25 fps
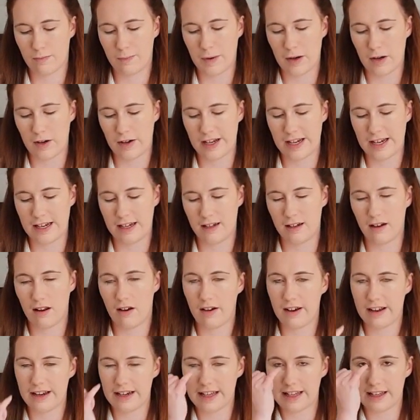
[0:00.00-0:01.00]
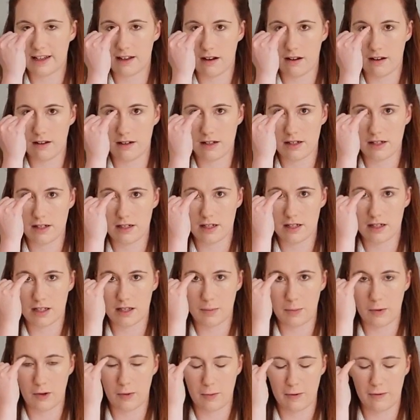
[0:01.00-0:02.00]
by lining under
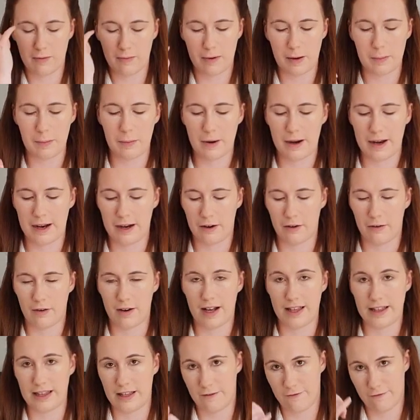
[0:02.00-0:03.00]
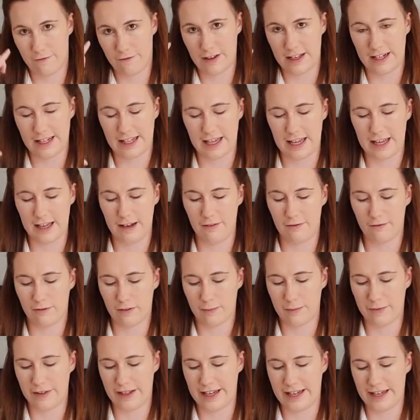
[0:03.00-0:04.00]
the bottom of my brow and then filling in
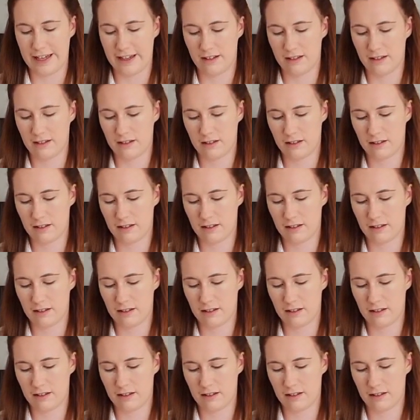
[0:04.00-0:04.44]
from there.